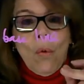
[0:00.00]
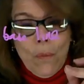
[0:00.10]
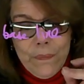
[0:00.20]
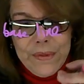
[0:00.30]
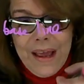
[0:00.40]

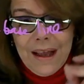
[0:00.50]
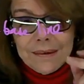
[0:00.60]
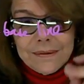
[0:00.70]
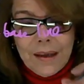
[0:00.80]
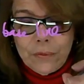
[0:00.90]

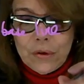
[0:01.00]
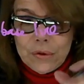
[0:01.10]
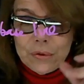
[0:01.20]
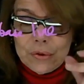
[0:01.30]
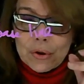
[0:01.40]
that
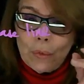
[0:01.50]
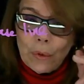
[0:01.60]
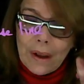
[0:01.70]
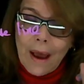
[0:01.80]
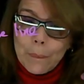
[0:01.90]
substitution
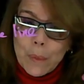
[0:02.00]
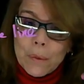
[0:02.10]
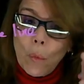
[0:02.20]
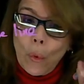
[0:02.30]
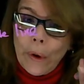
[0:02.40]
will
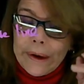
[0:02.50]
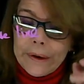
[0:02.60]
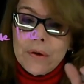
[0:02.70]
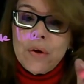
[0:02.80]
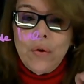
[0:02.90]
happen
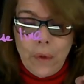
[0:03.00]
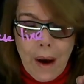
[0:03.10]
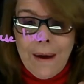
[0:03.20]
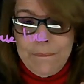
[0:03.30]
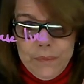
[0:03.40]
where you
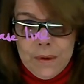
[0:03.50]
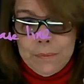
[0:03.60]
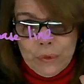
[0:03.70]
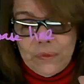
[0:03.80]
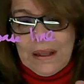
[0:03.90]
have the
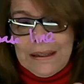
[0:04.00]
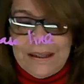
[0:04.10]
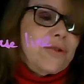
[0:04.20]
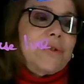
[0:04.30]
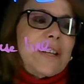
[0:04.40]
most
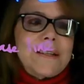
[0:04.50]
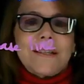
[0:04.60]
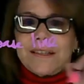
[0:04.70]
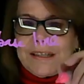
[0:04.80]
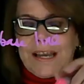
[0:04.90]
electron
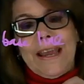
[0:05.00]
density.